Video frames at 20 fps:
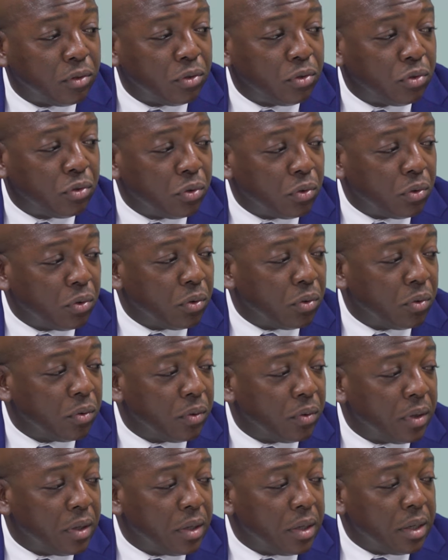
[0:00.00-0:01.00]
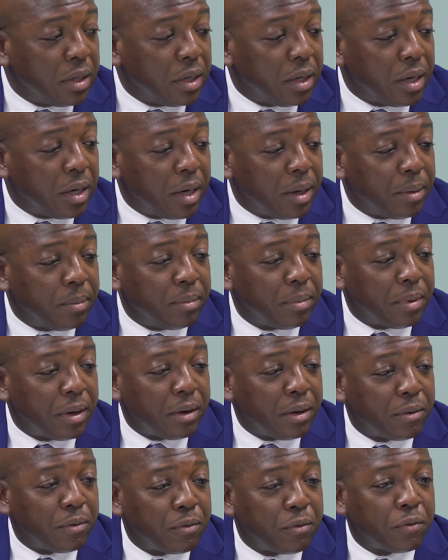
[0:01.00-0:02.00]
to
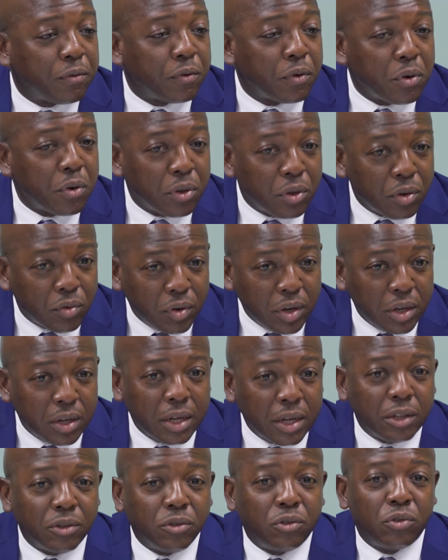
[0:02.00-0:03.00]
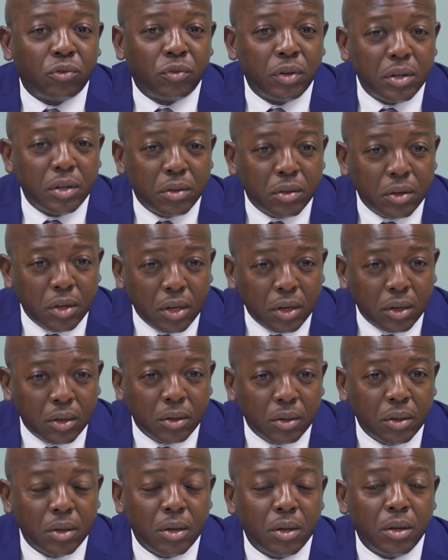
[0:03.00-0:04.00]
furthering and
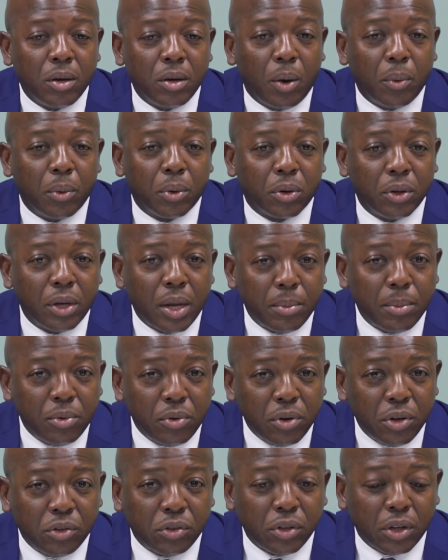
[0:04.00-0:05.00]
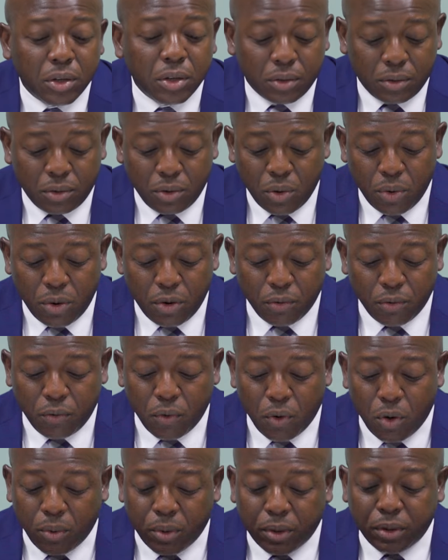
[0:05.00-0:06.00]
strengthening our collaboration going
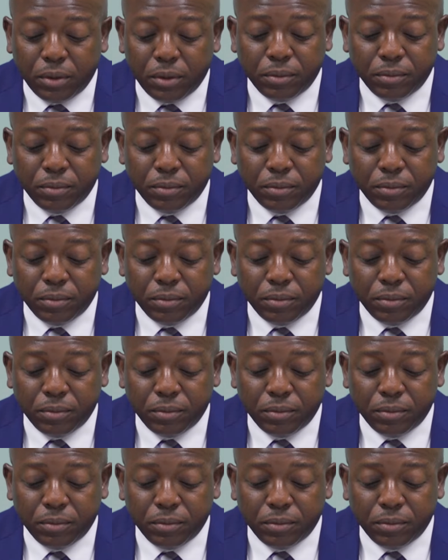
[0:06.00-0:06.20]
forward.